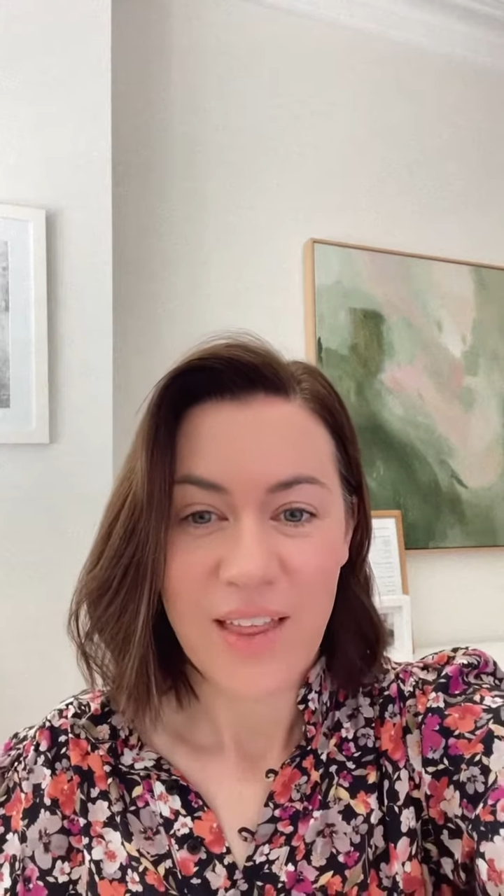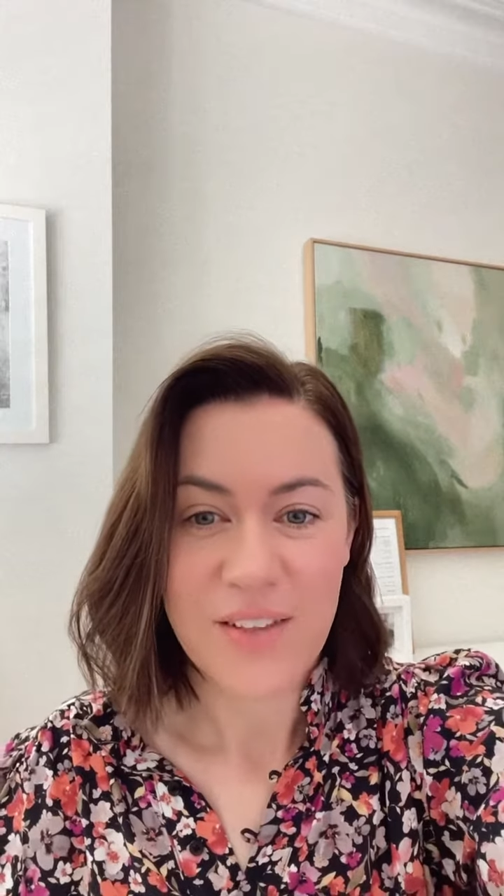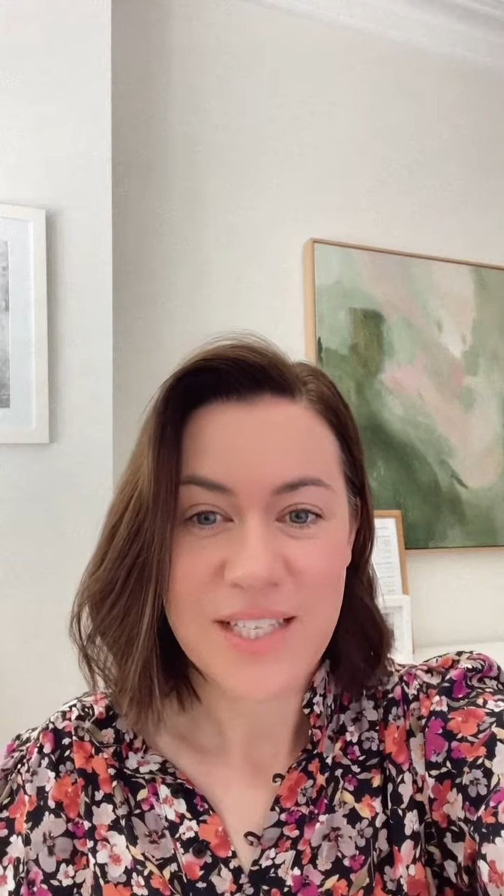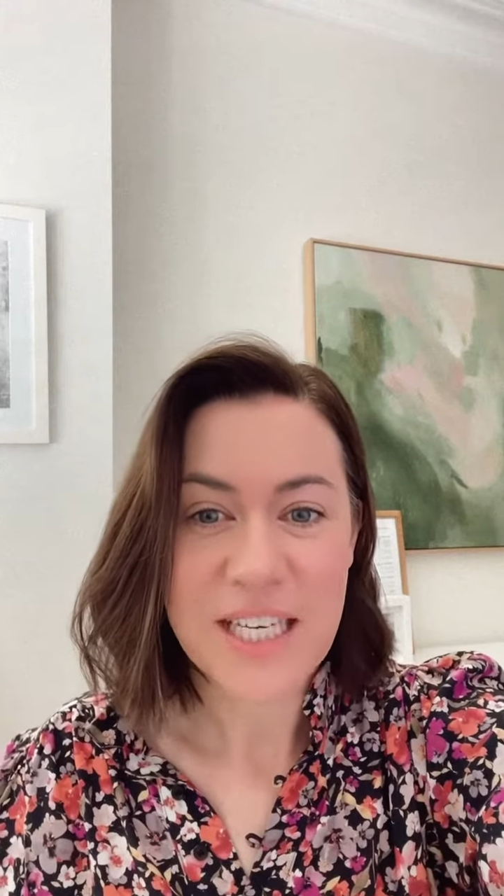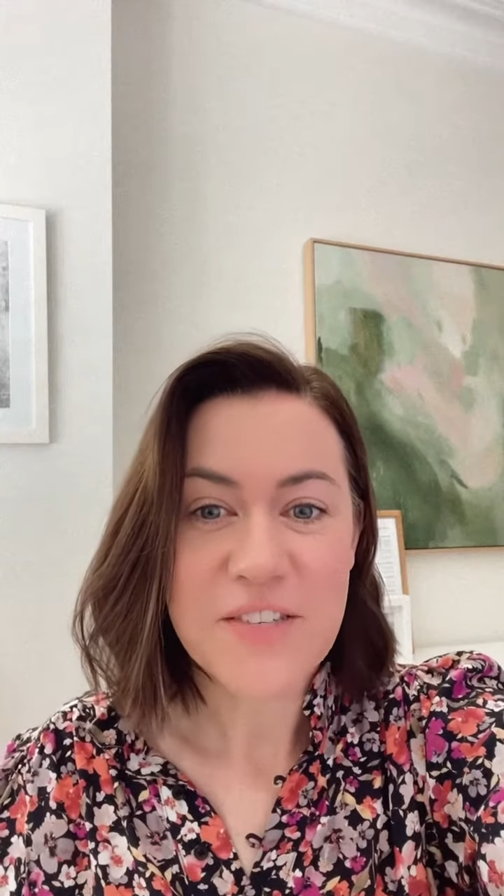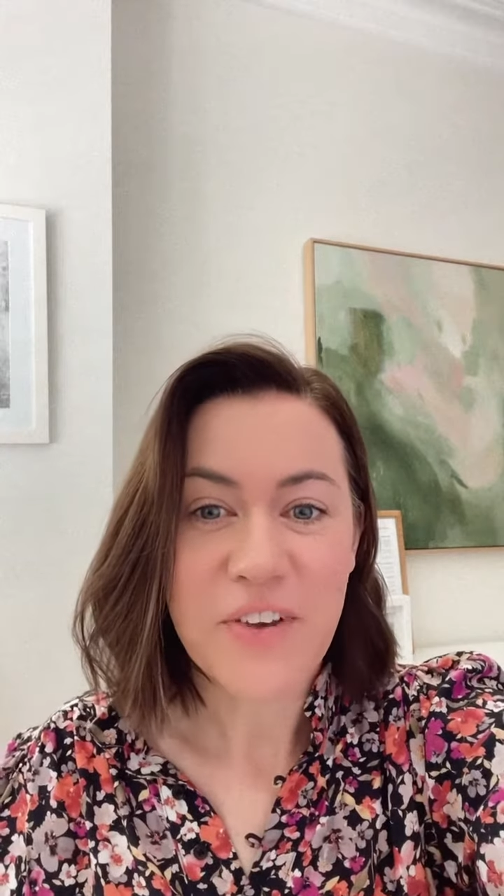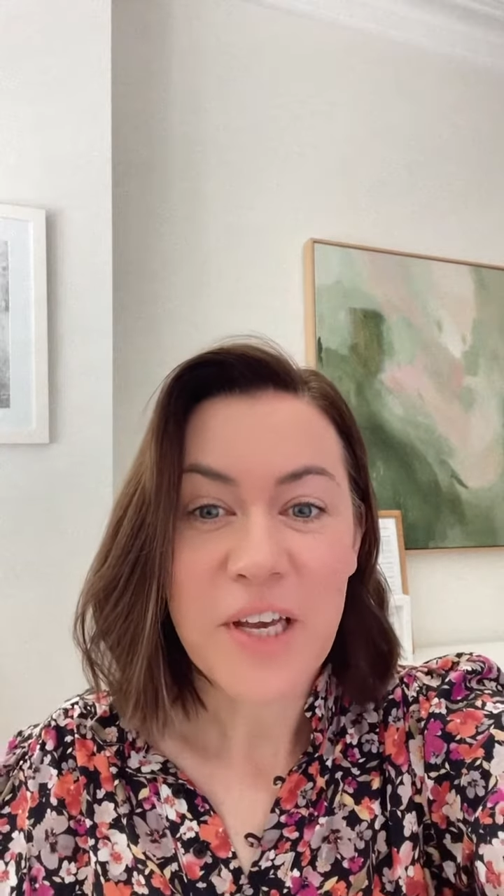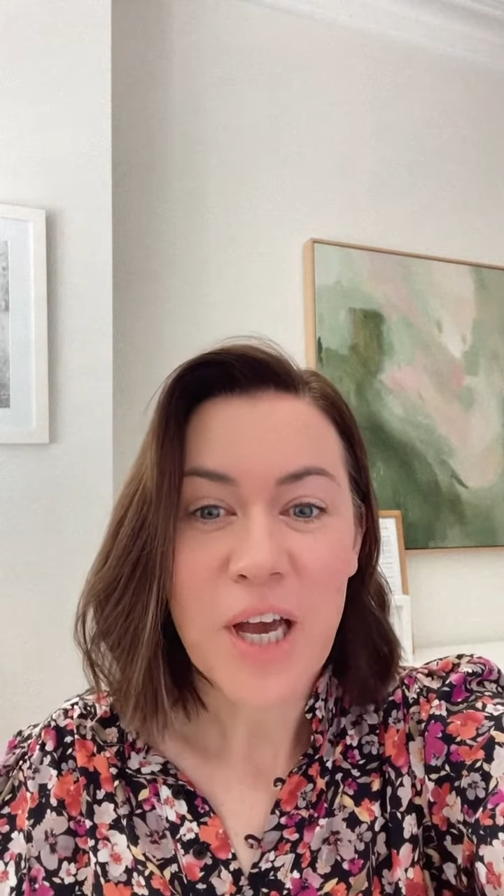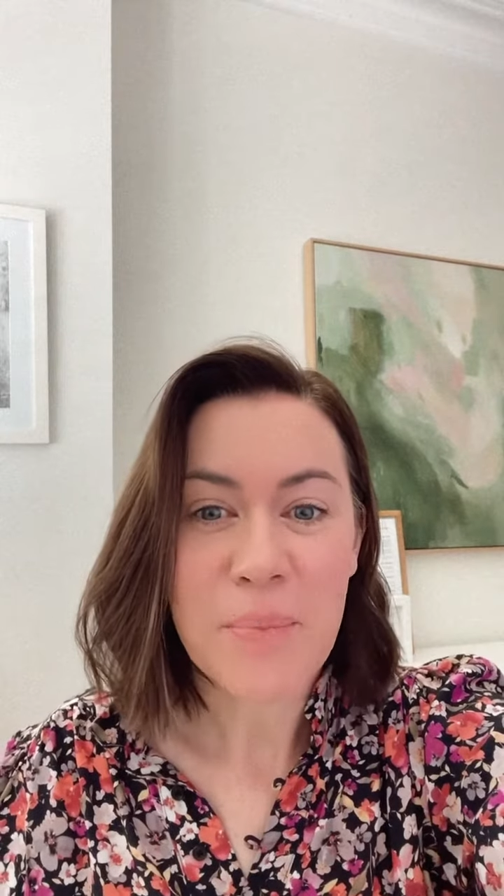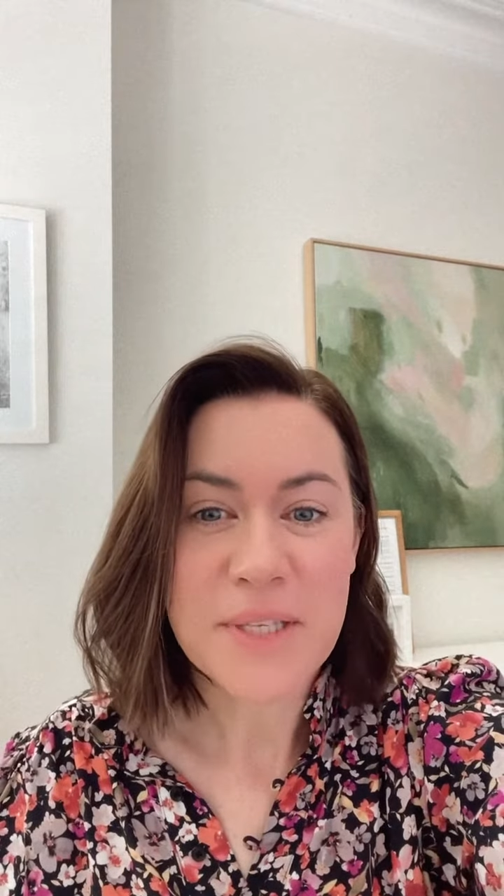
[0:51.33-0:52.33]
The
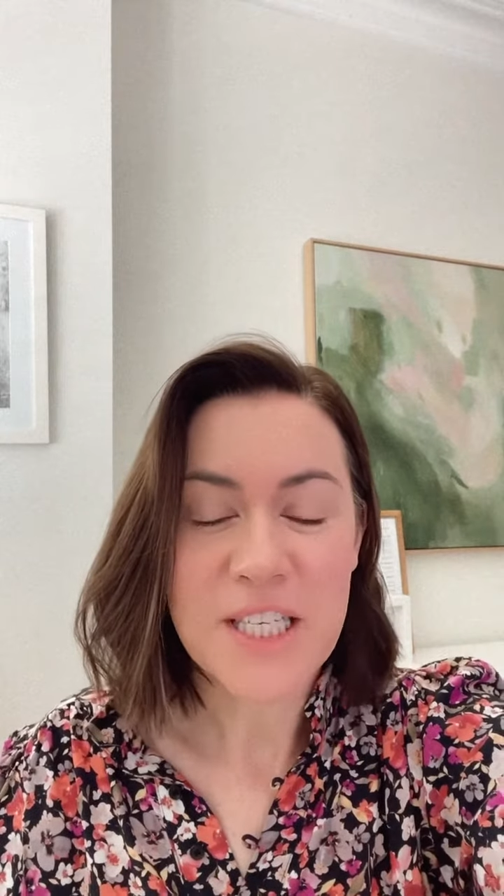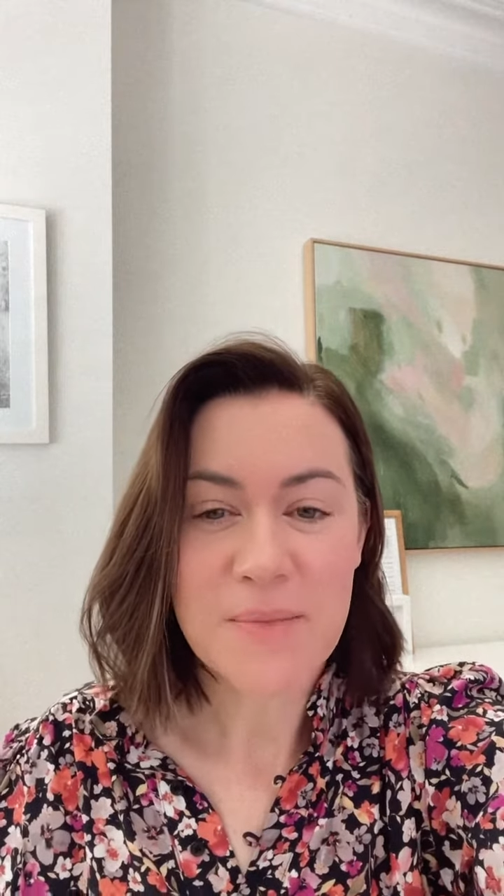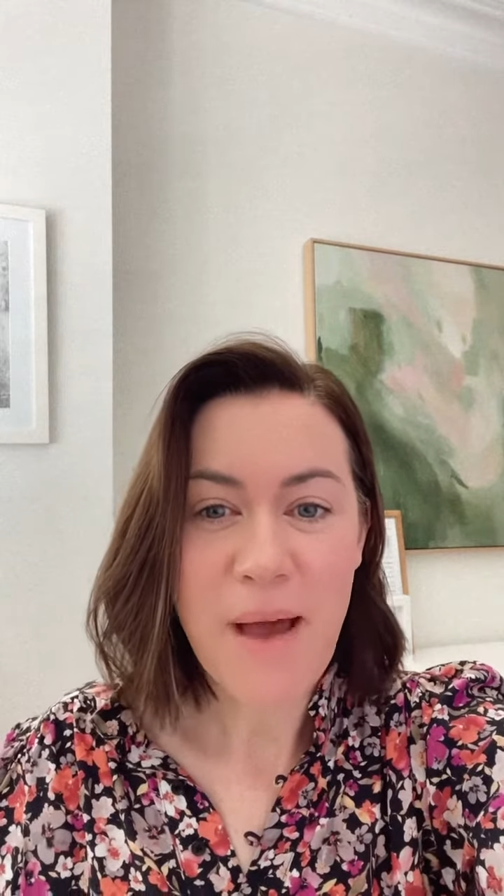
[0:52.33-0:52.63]
six-figure business